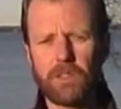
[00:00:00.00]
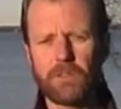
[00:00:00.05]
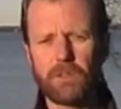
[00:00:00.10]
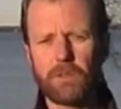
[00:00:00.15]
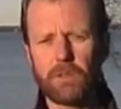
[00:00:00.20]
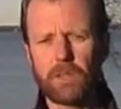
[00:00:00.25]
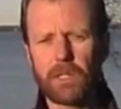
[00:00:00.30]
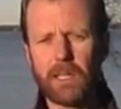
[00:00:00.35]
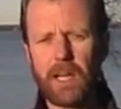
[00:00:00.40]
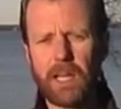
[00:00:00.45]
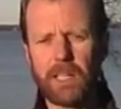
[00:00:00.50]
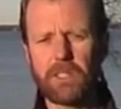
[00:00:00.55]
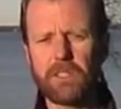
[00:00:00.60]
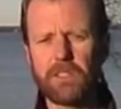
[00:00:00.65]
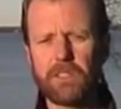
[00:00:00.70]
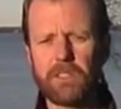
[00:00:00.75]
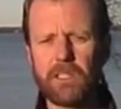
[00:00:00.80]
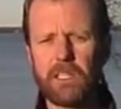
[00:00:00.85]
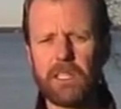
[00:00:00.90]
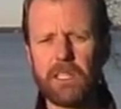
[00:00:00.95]
So
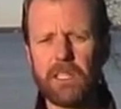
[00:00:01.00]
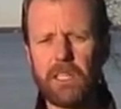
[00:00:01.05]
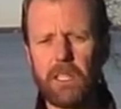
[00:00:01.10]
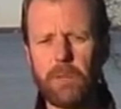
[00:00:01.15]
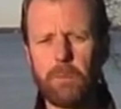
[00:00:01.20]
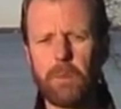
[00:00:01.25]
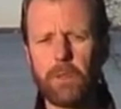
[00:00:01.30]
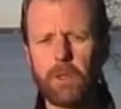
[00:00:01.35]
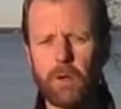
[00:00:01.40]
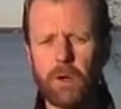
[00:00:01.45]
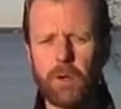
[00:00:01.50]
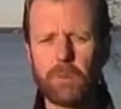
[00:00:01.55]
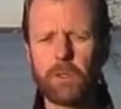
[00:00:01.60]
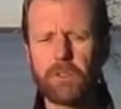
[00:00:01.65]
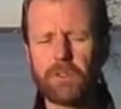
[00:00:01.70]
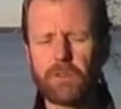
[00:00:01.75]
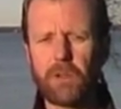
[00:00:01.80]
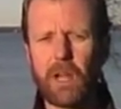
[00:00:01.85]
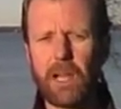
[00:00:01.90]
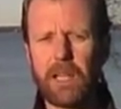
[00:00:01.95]
consciously keep a normal
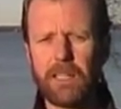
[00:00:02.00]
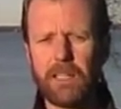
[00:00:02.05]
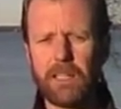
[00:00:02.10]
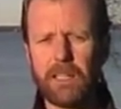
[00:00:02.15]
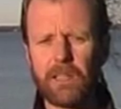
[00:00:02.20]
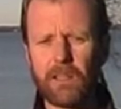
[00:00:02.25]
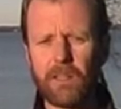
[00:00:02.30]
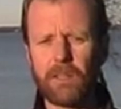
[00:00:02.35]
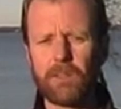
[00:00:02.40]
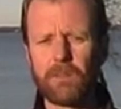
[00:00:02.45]
stride length.